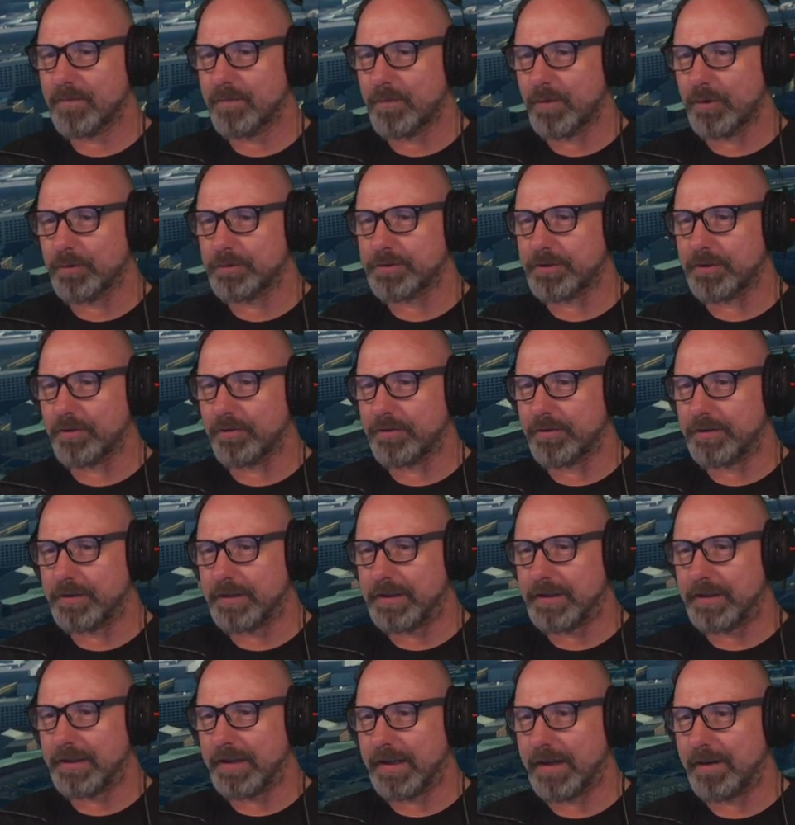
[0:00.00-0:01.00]
Most of
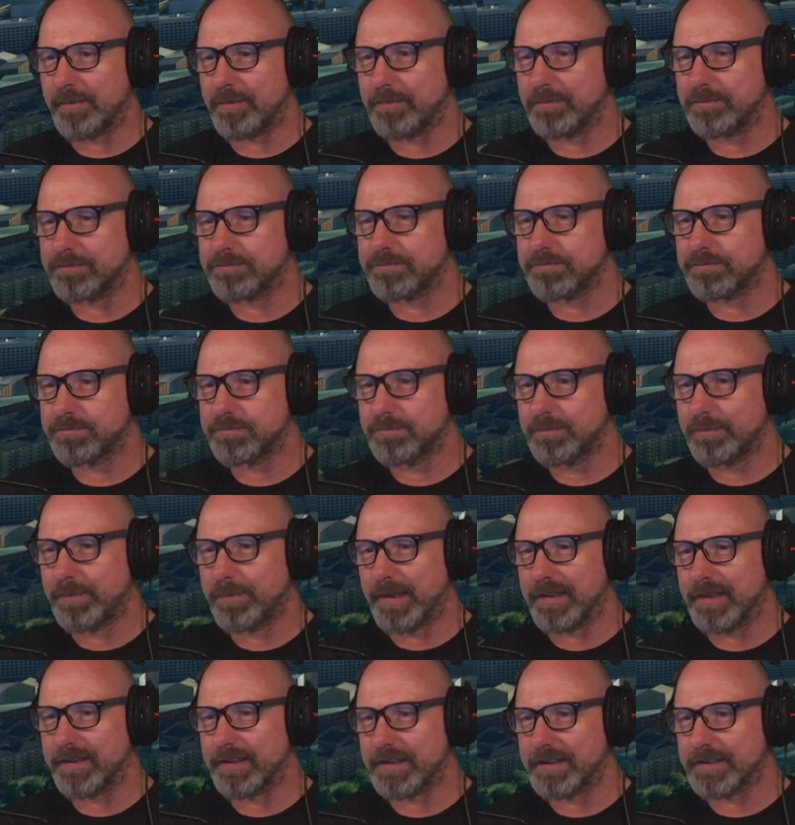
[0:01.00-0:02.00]
the
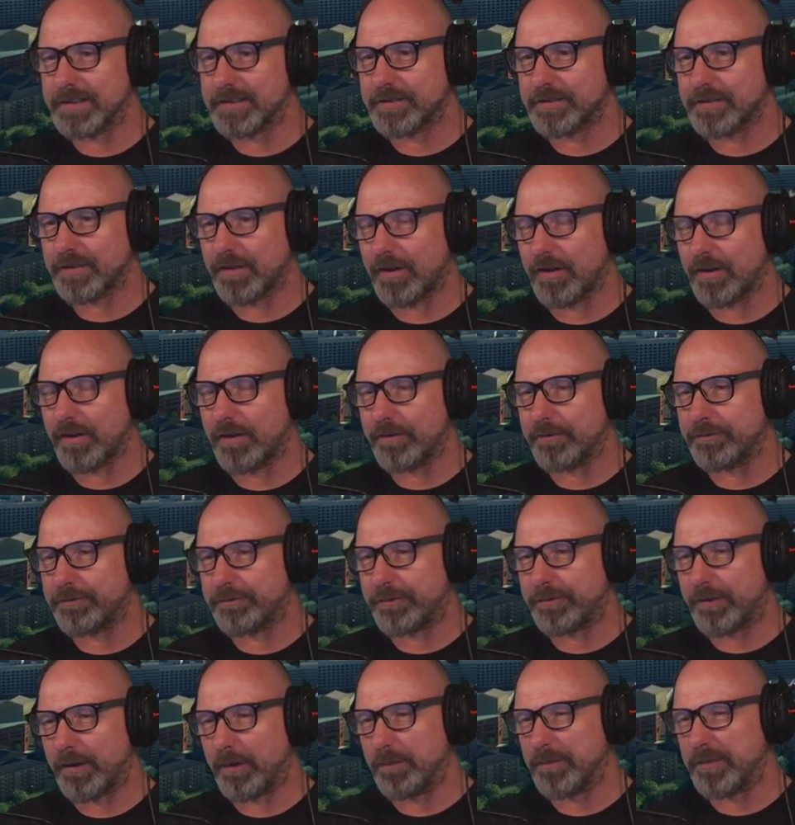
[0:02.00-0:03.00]
buildings are
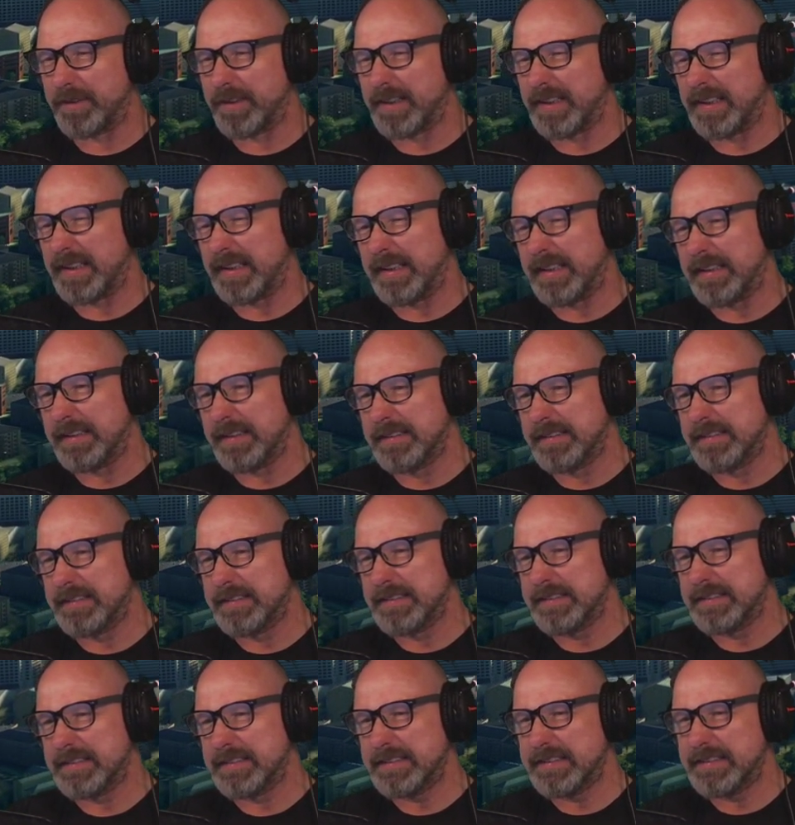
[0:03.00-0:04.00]
from the
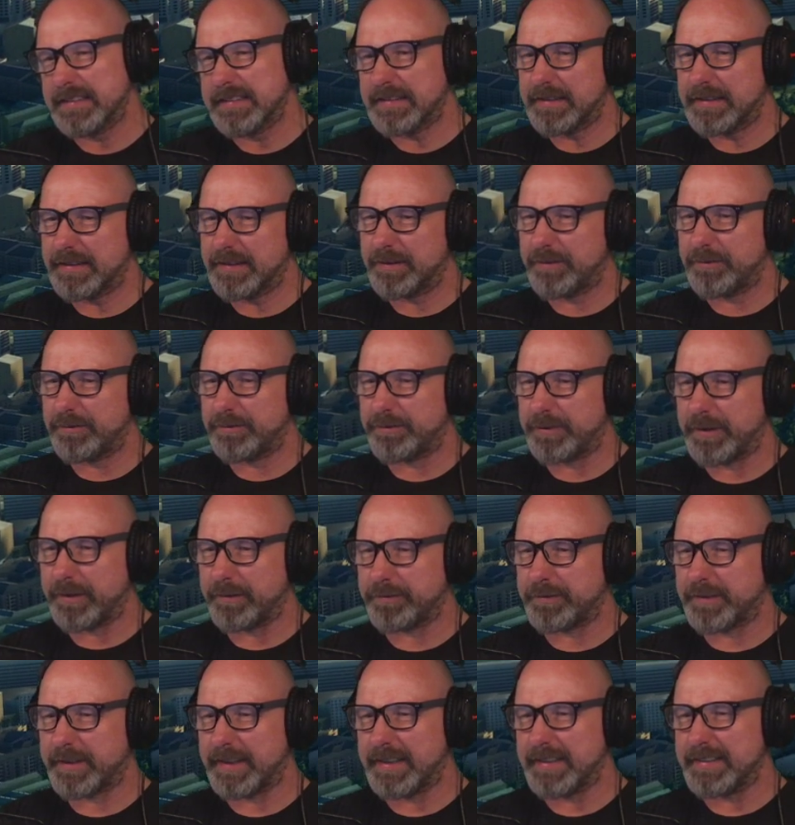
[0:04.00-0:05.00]

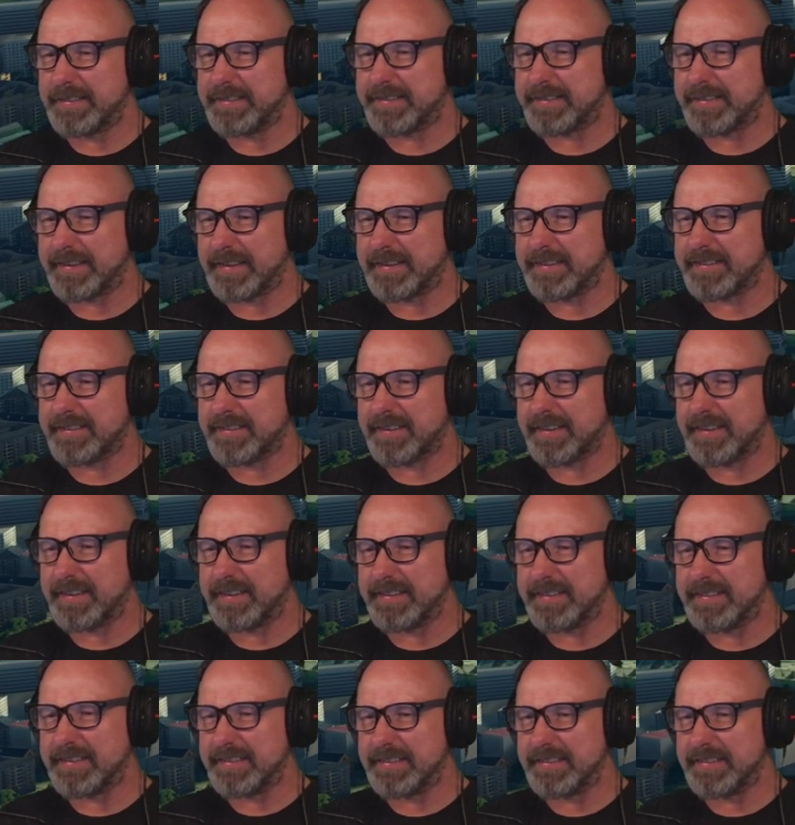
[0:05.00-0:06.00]
15,
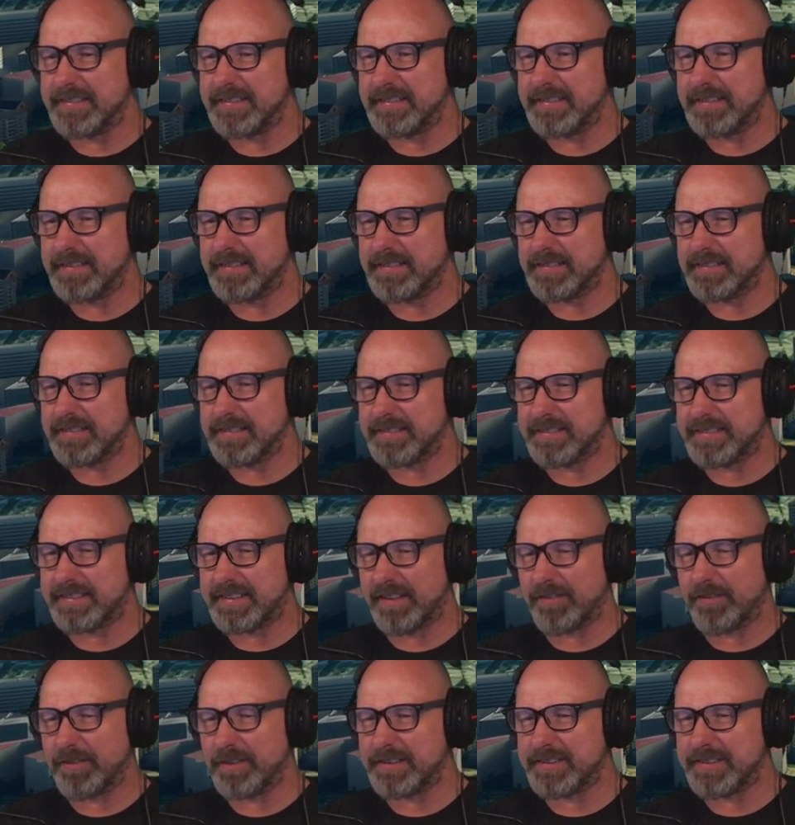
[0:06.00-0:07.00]
16,
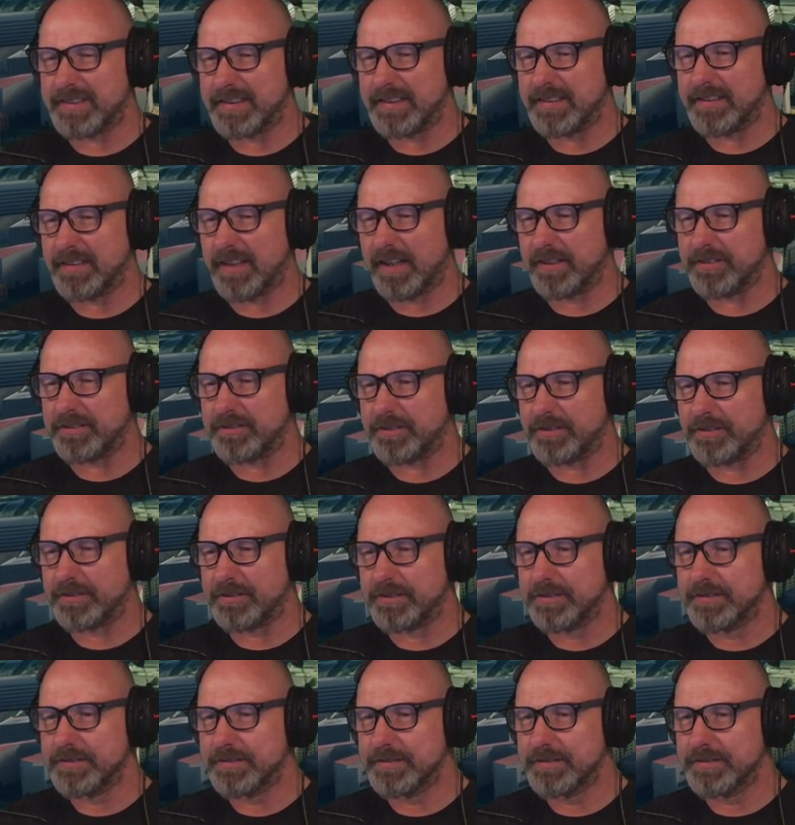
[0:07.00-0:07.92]
1700s.